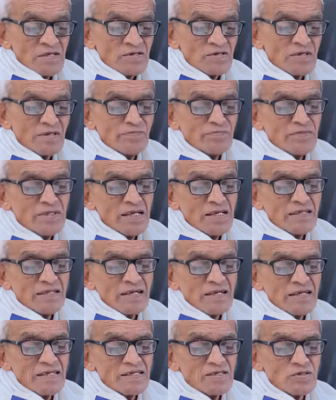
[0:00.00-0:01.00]
Something
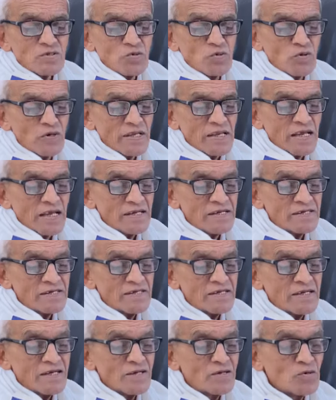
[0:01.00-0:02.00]
that has no
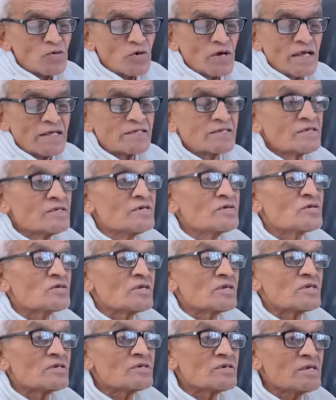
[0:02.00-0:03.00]
reality, no
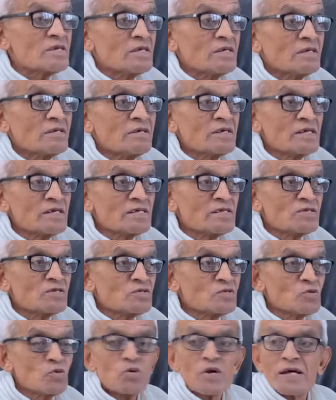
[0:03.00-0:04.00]
existence. See, it is
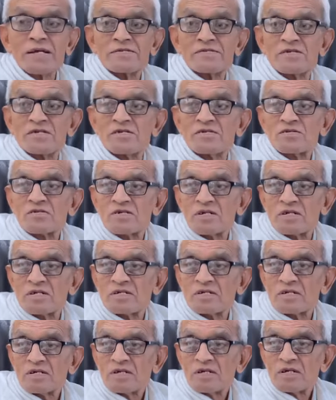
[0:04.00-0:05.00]
no
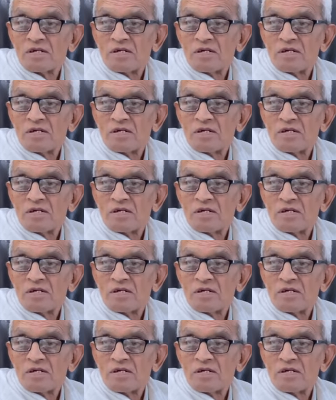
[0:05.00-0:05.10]
existence.